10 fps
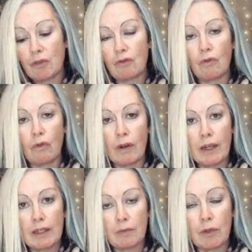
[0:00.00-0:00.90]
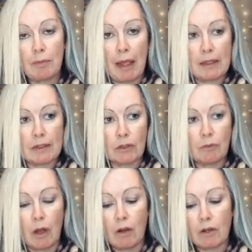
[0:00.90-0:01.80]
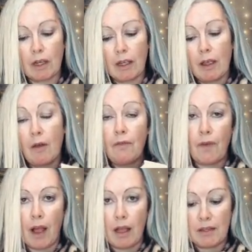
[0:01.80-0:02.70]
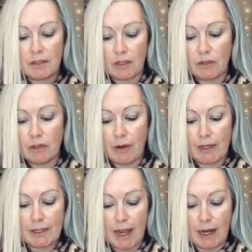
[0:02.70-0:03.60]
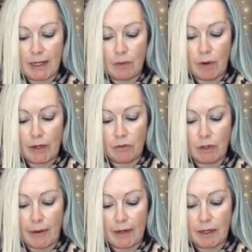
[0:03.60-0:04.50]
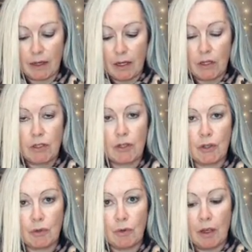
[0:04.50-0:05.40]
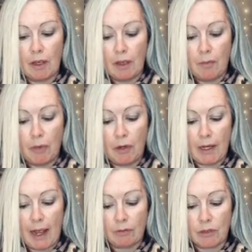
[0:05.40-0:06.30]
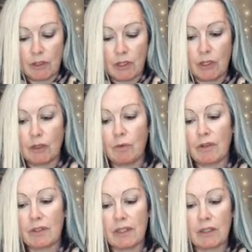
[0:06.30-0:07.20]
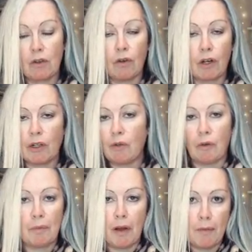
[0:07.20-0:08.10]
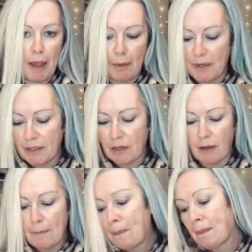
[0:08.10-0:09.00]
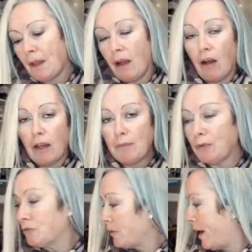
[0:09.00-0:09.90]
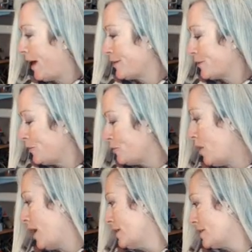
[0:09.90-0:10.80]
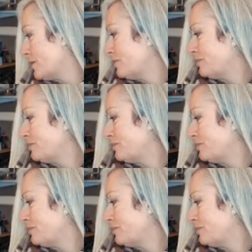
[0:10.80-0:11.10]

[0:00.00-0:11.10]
draw it with a pencil mark first, so you know exactly where you're going to pull it out to once it's got glue on, but I'm happy to eyeball that as always.